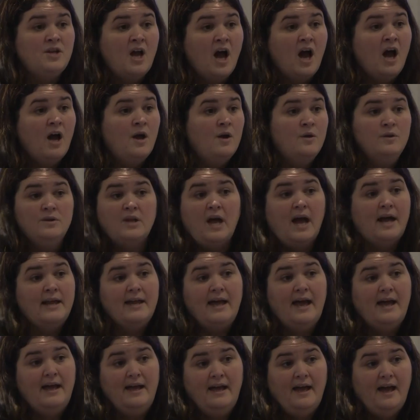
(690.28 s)
No,
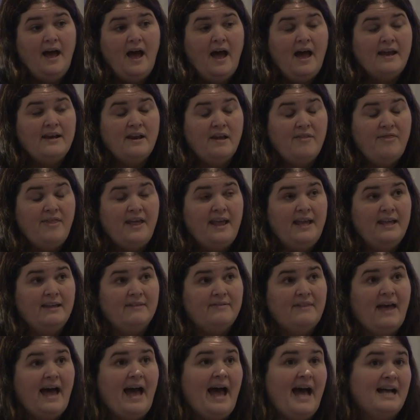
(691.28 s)
and I
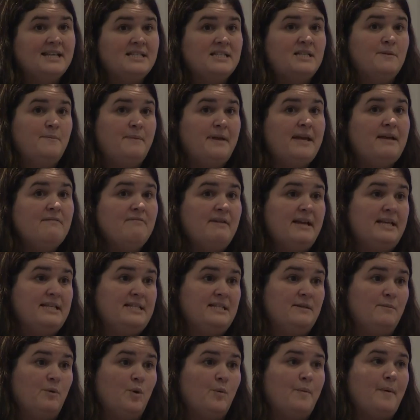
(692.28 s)
think that has to be
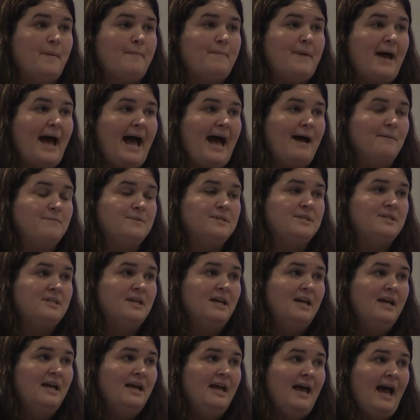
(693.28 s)
reasonable, but perhaps
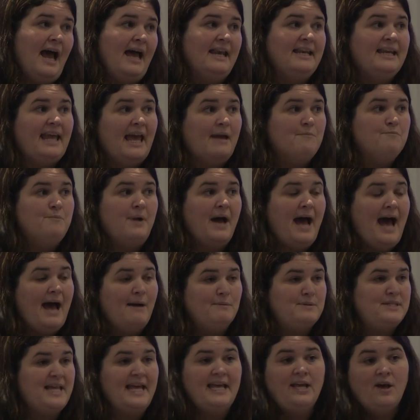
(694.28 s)

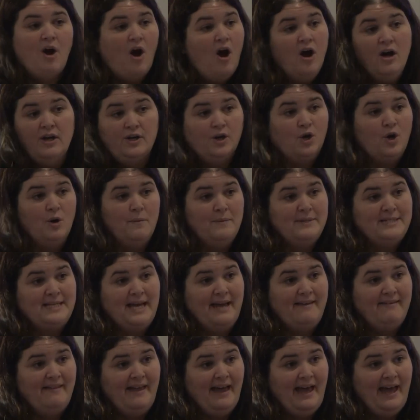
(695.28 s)
they can't
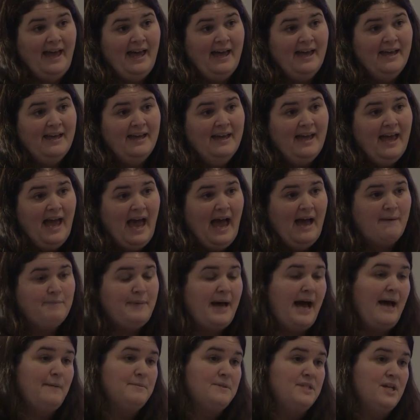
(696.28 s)
accommodate that, and
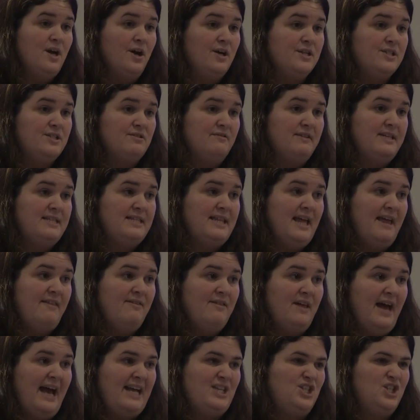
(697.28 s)
perhaps the answer is then
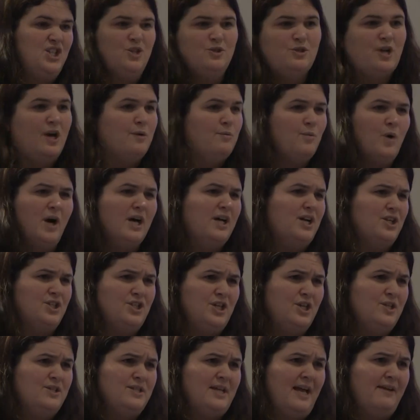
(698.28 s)
that actually you don't work a
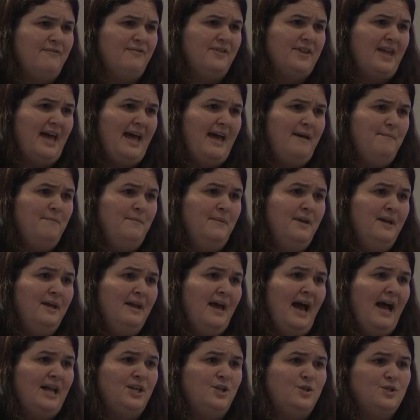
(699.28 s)
Tuesday for them
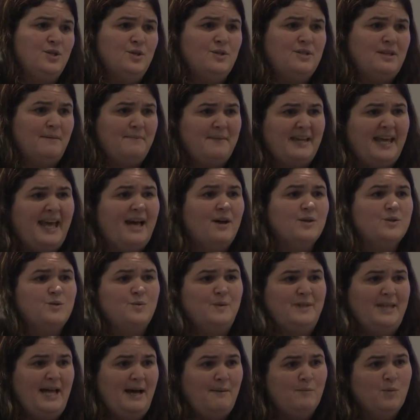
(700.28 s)
and you do something else
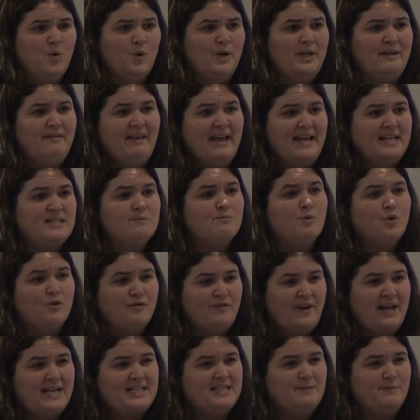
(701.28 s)
with that morning that is more
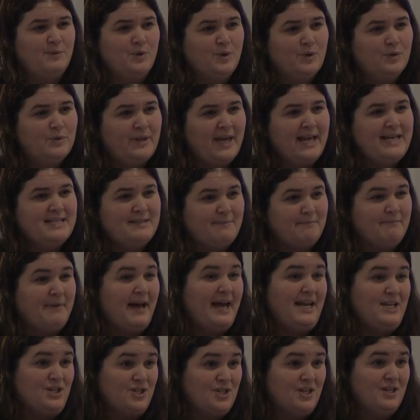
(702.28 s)
flexible, that isn't
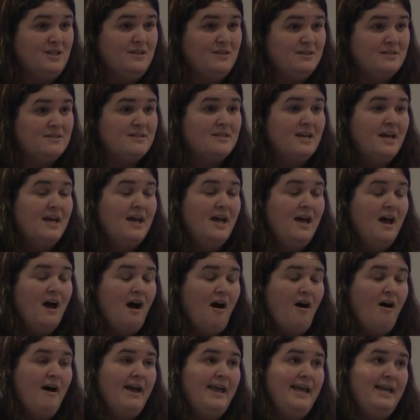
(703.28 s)
patients.
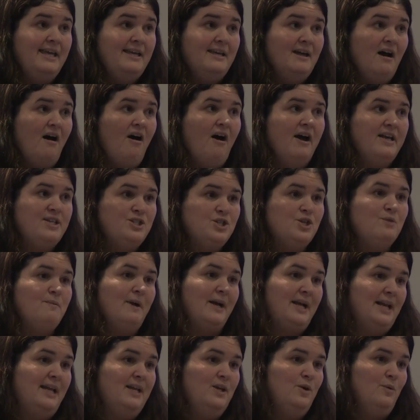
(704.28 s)
I do my
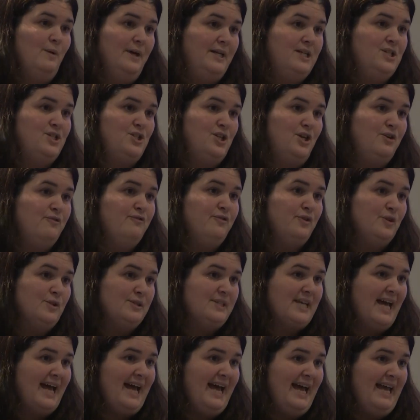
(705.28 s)
clinical work as 2 full
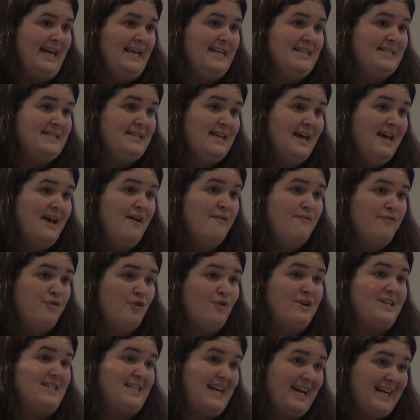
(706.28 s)
days
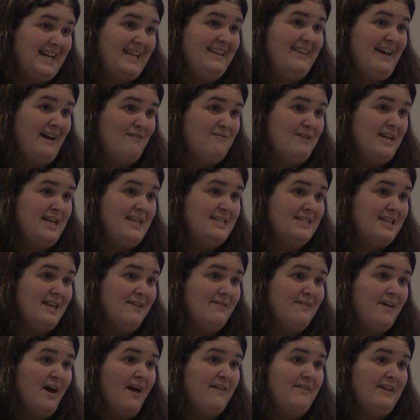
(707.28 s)
for exactly that
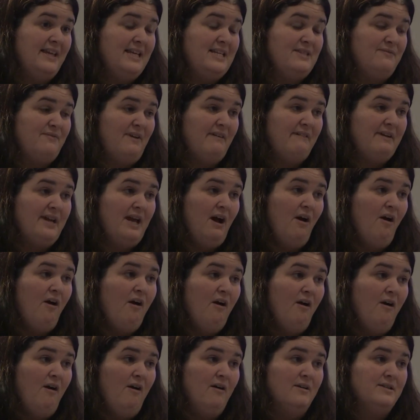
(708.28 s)
reason, that I think it's very
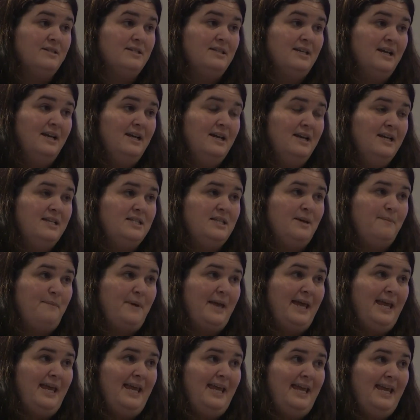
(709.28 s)
hard to
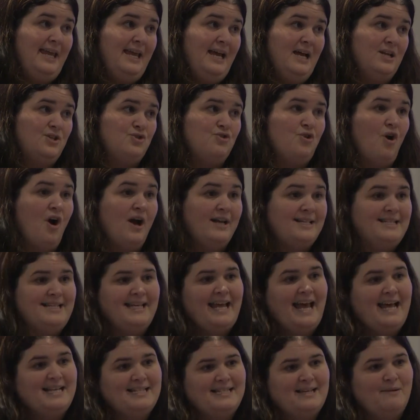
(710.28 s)
be trying to
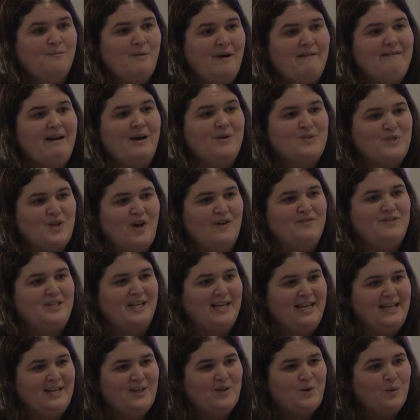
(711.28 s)
get somewhere else after
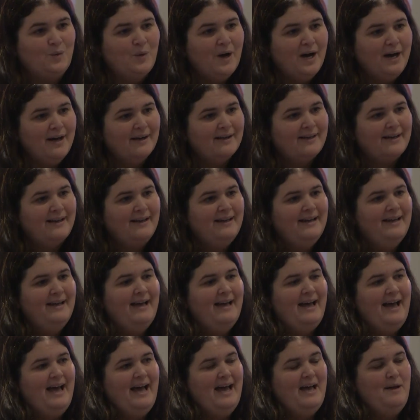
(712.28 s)
clinical work.
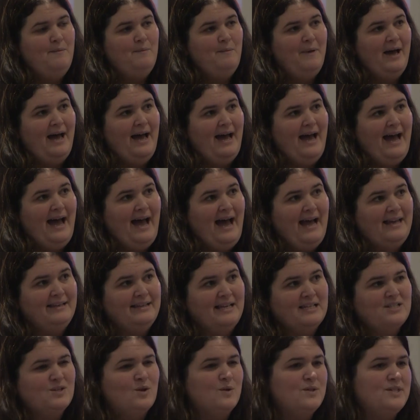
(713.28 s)
And
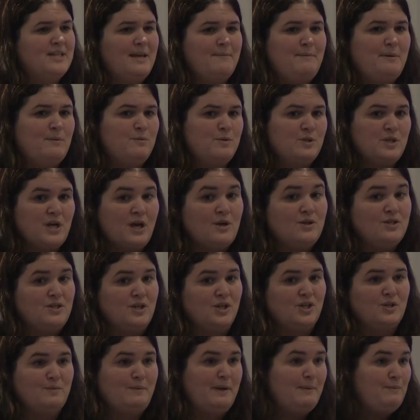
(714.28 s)
that's not to say people don't do
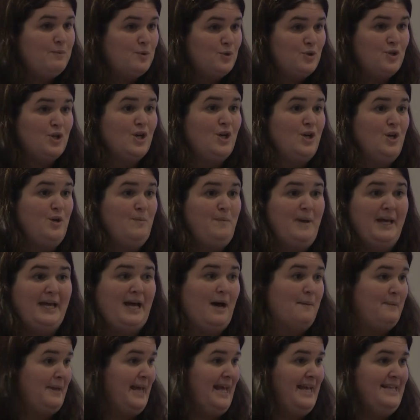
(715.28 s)
it, because people do pick
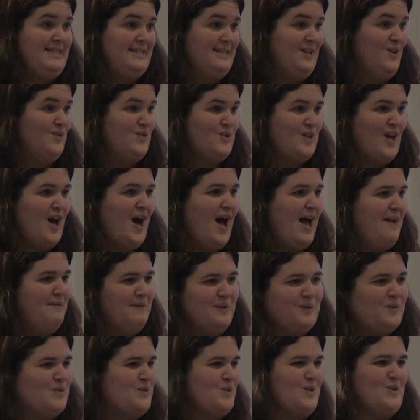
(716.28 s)
up kids on time
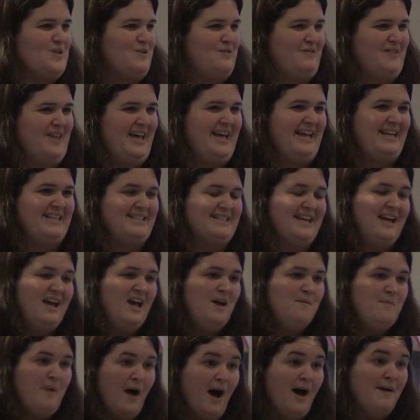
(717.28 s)
and all sorts of things,
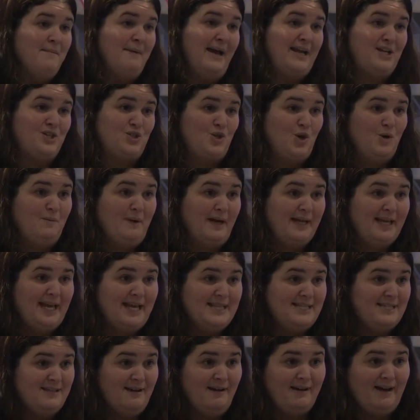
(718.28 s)
but I make sure my
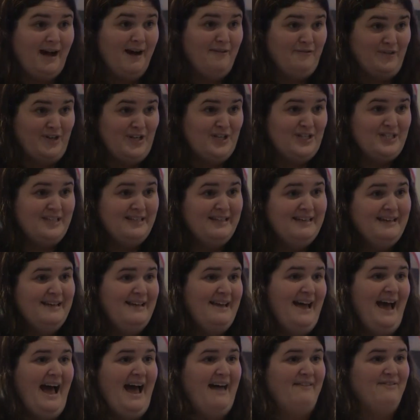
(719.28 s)
kids are covered
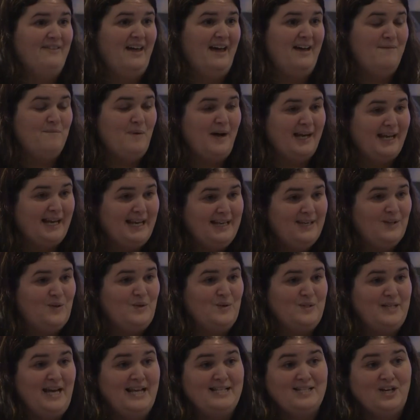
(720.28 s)
and that my
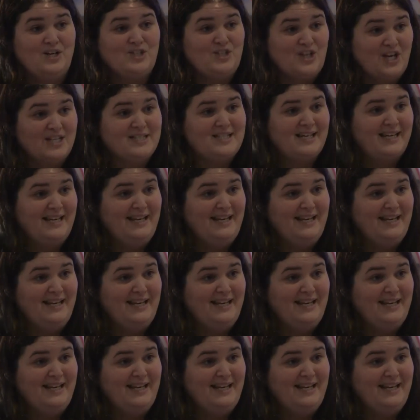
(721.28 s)
clinical days are just